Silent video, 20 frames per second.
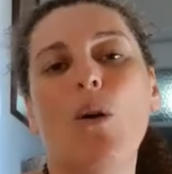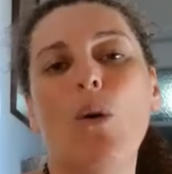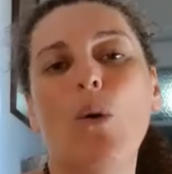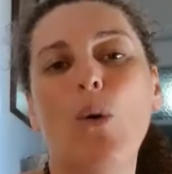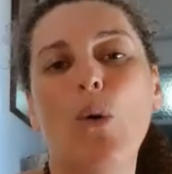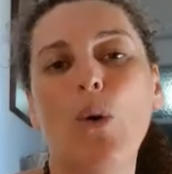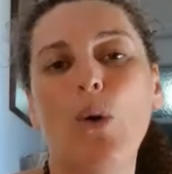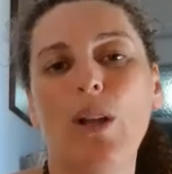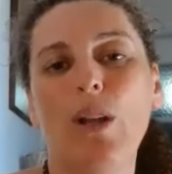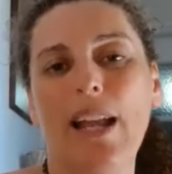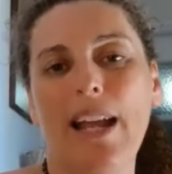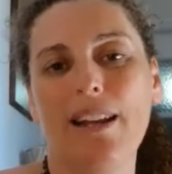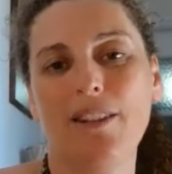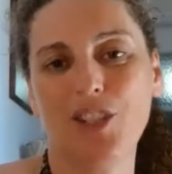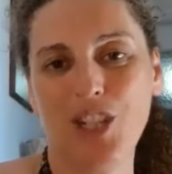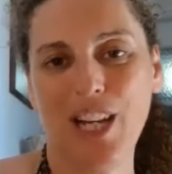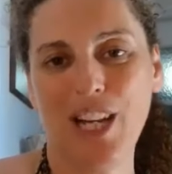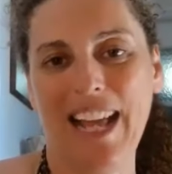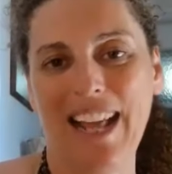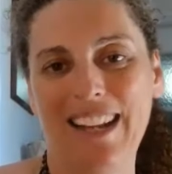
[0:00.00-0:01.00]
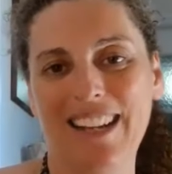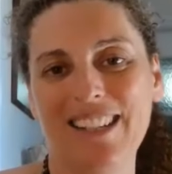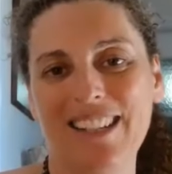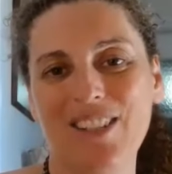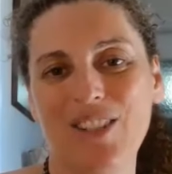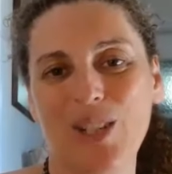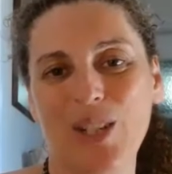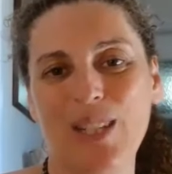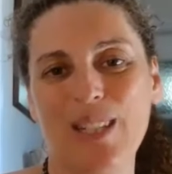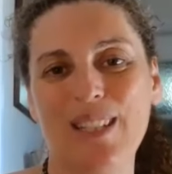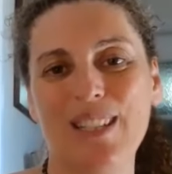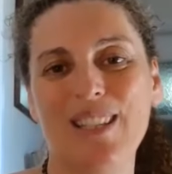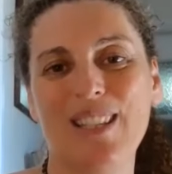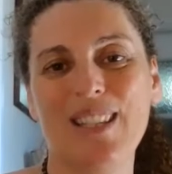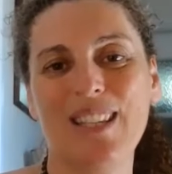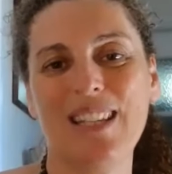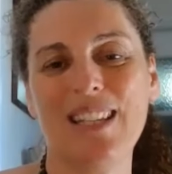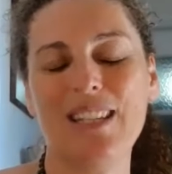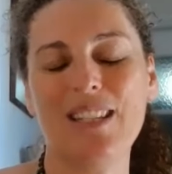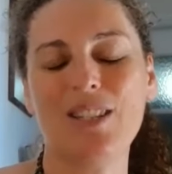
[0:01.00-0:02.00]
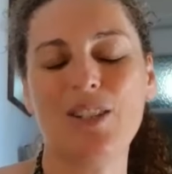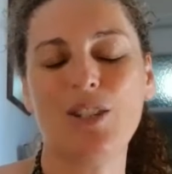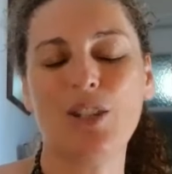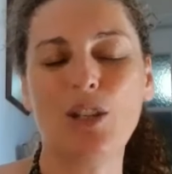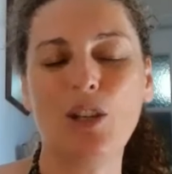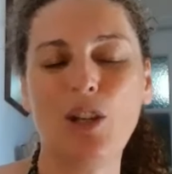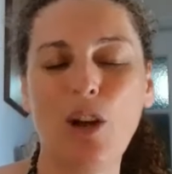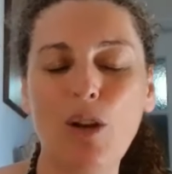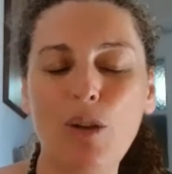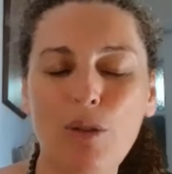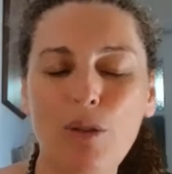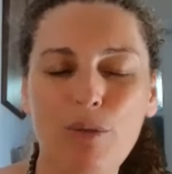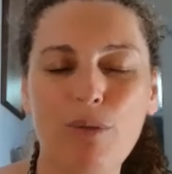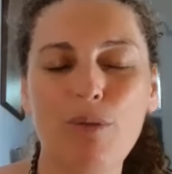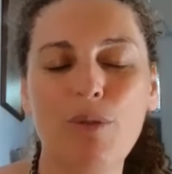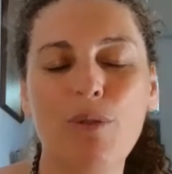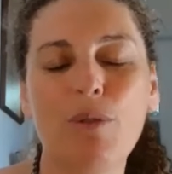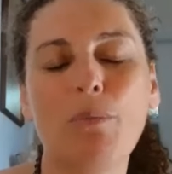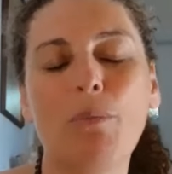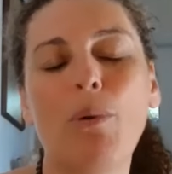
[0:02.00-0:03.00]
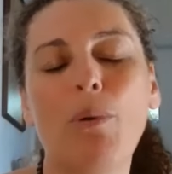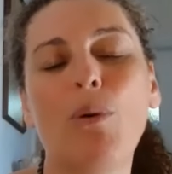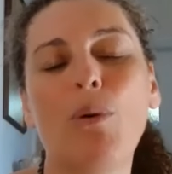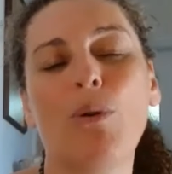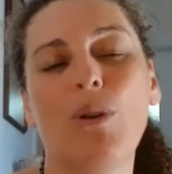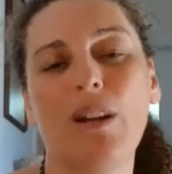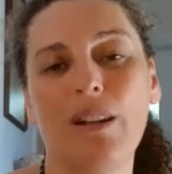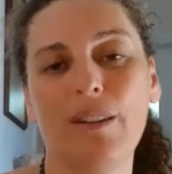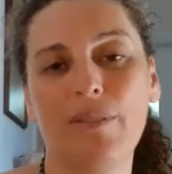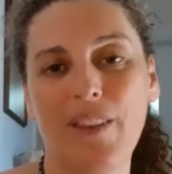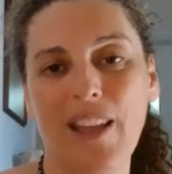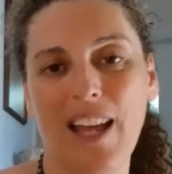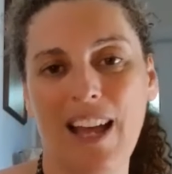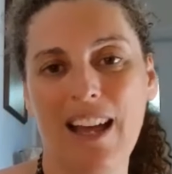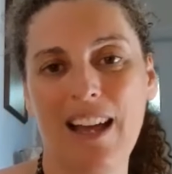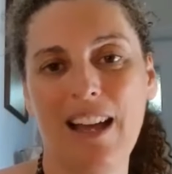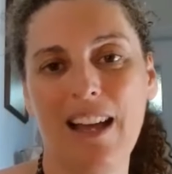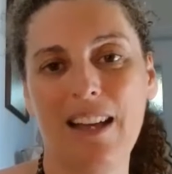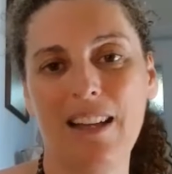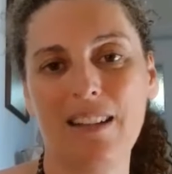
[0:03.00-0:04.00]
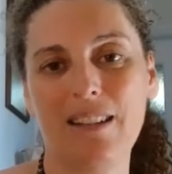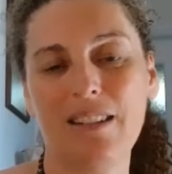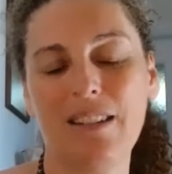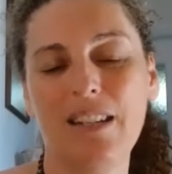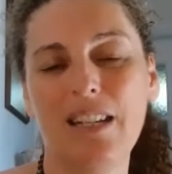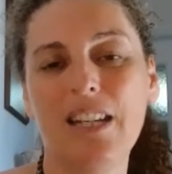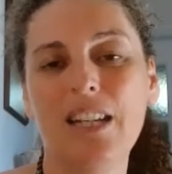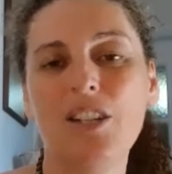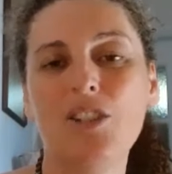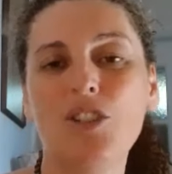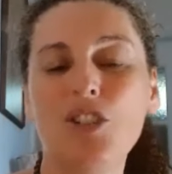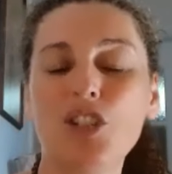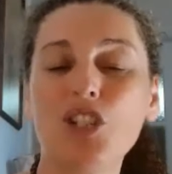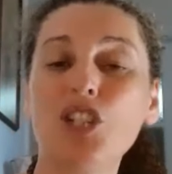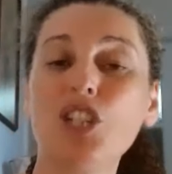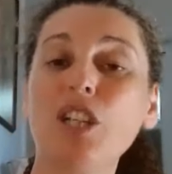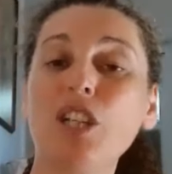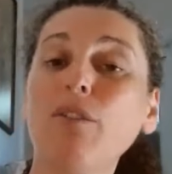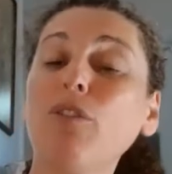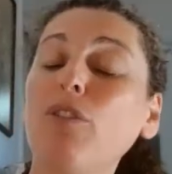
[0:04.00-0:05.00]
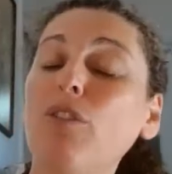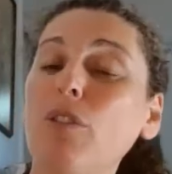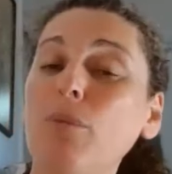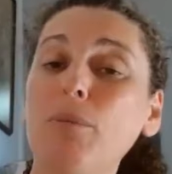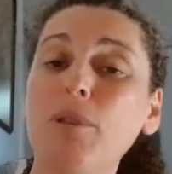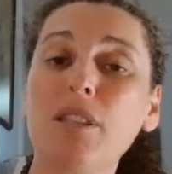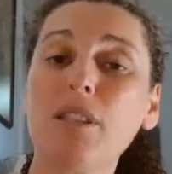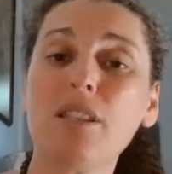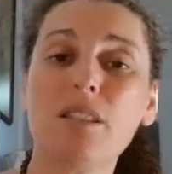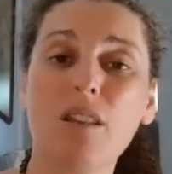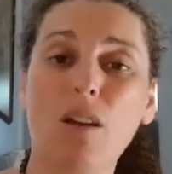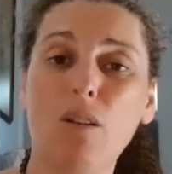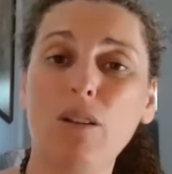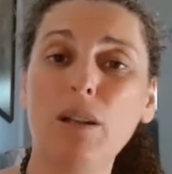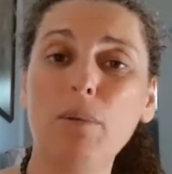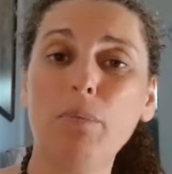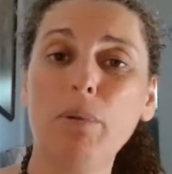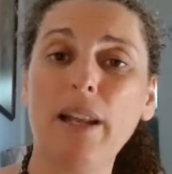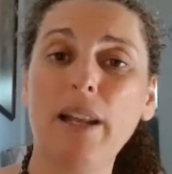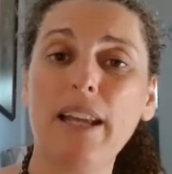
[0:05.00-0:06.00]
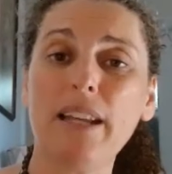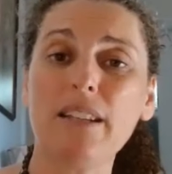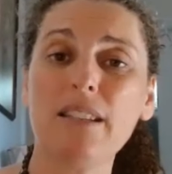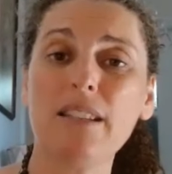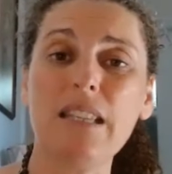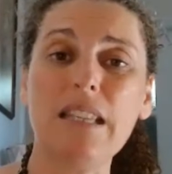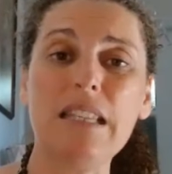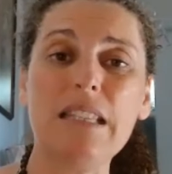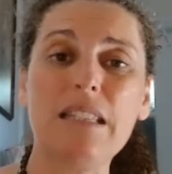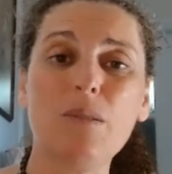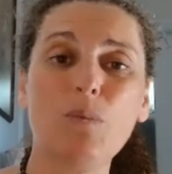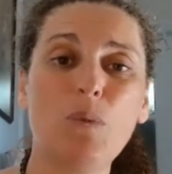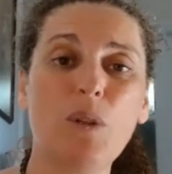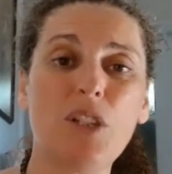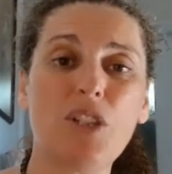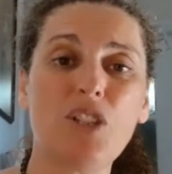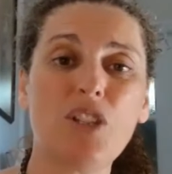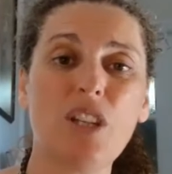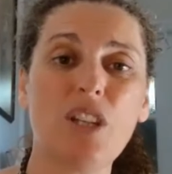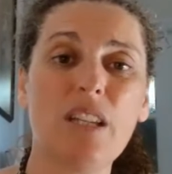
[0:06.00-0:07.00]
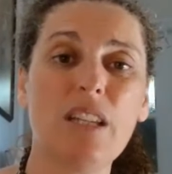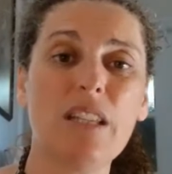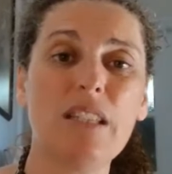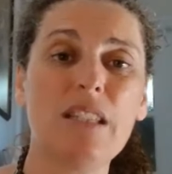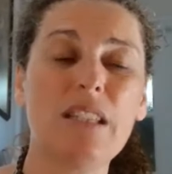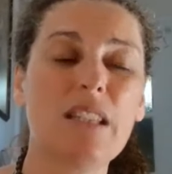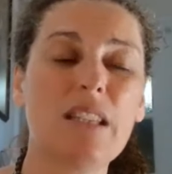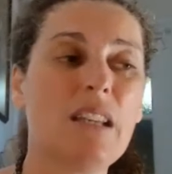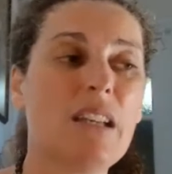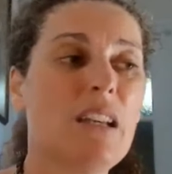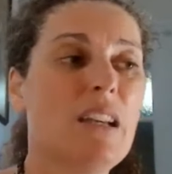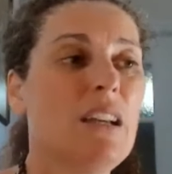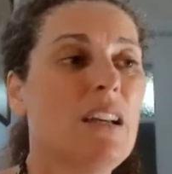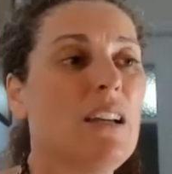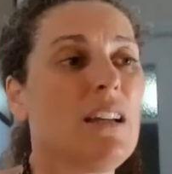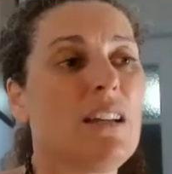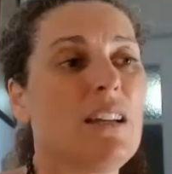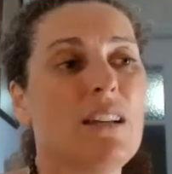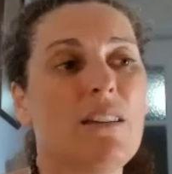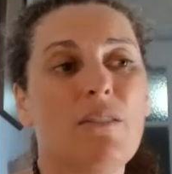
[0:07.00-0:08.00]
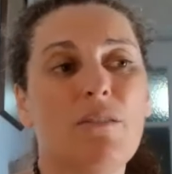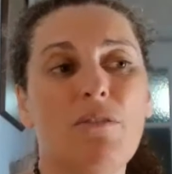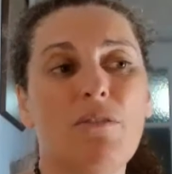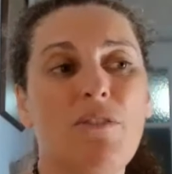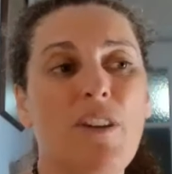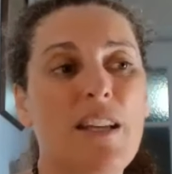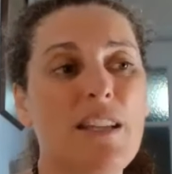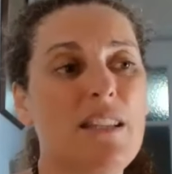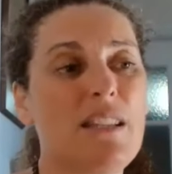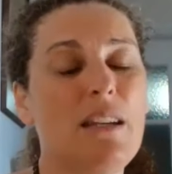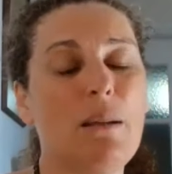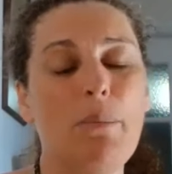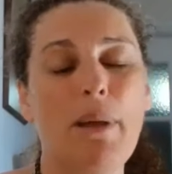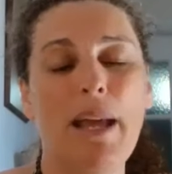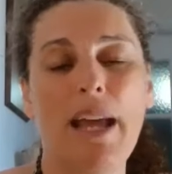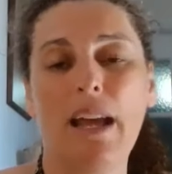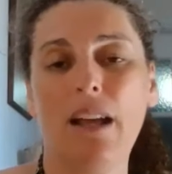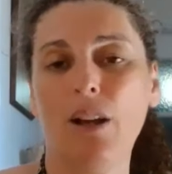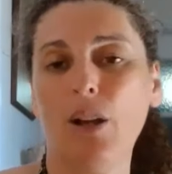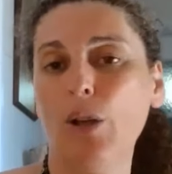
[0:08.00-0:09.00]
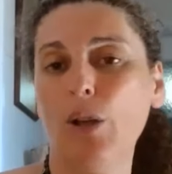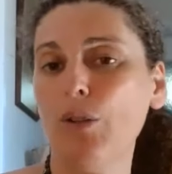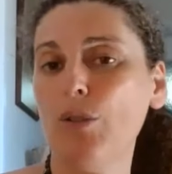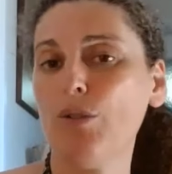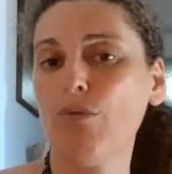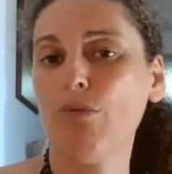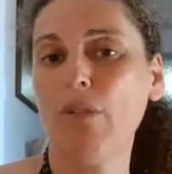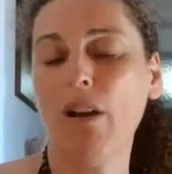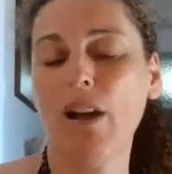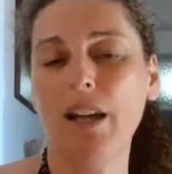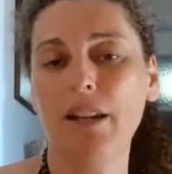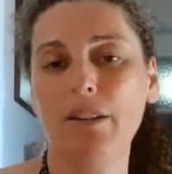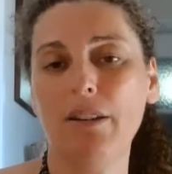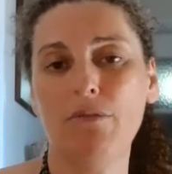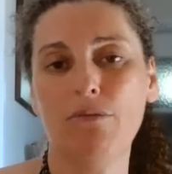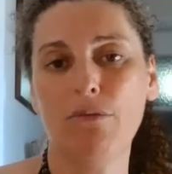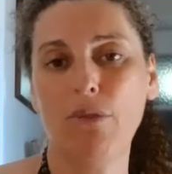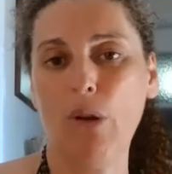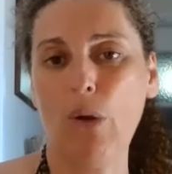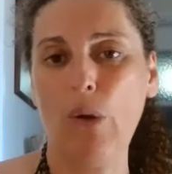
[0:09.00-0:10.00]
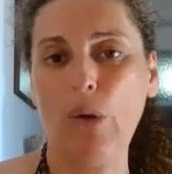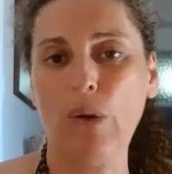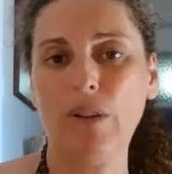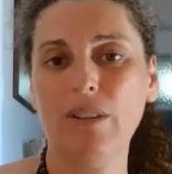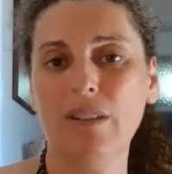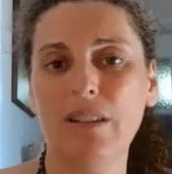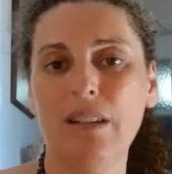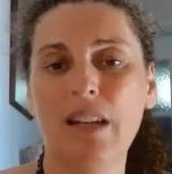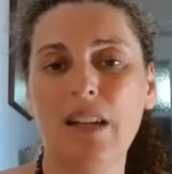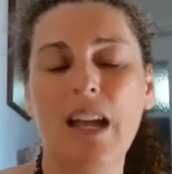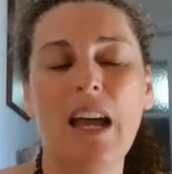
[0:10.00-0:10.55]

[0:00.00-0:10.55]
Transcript: all our challenges is to go through the portal of the heart to shift from the solar plexus, which is fussing about who's right and wrong,